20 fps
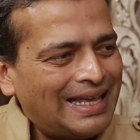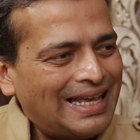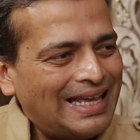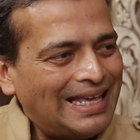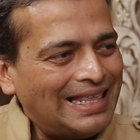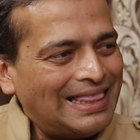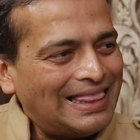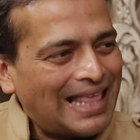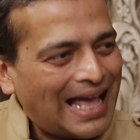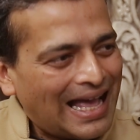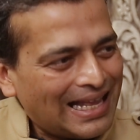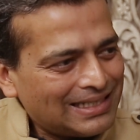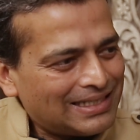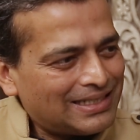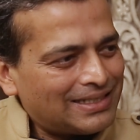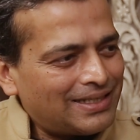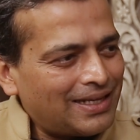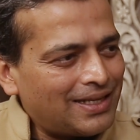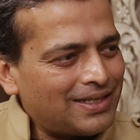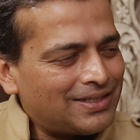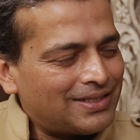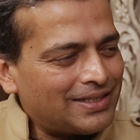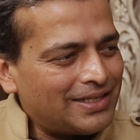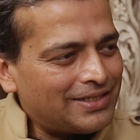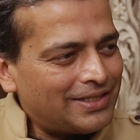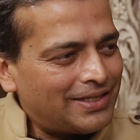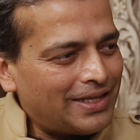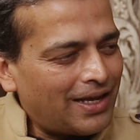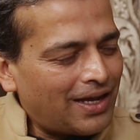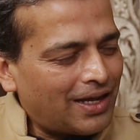In that sense,
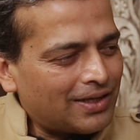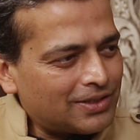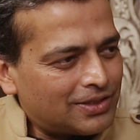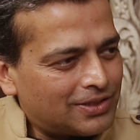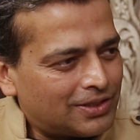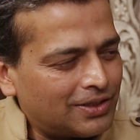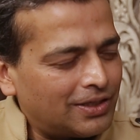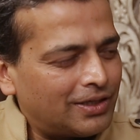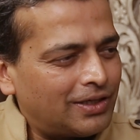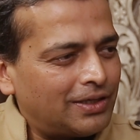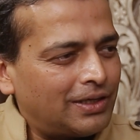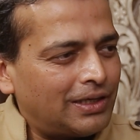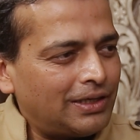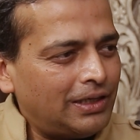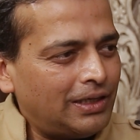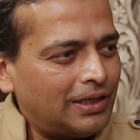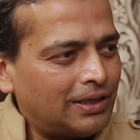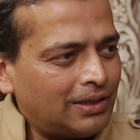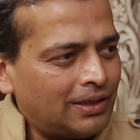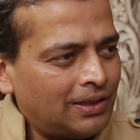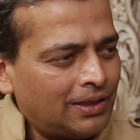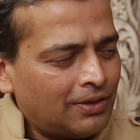is there uncertainty